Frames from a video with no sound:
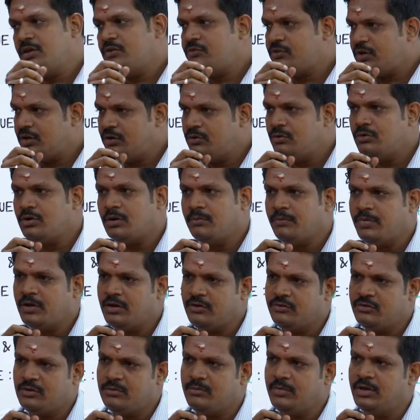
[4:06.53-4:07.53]
yes, I do
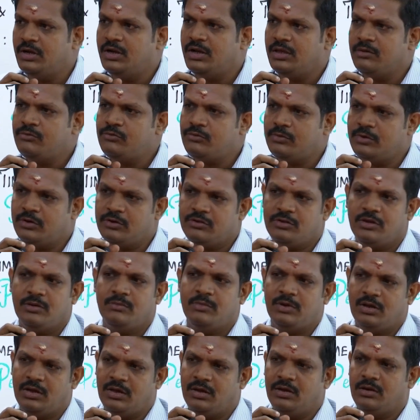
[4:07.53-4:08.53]
comparison many times because I
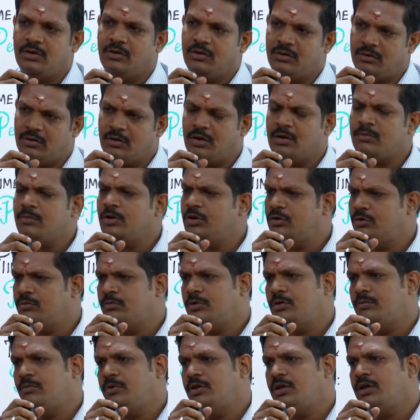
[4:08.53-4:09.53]
am a normal
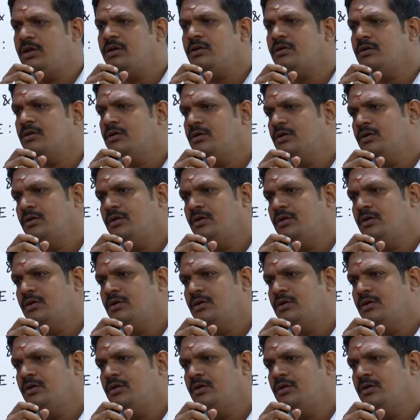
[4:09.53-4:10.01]
human being.